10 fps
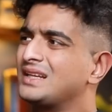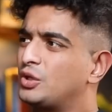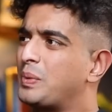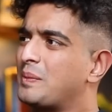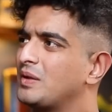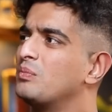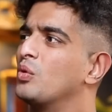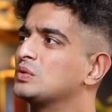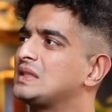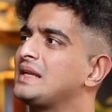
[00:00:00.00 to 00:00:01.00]
Do people
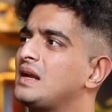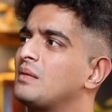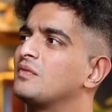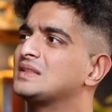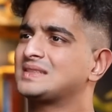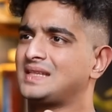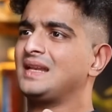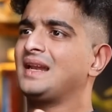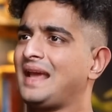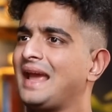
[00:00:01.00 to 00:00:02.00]
mostly come with
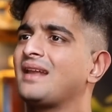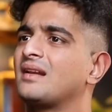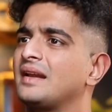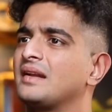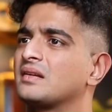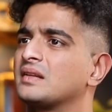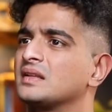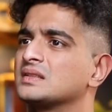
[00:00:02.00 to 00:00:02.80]
skin and hair related things?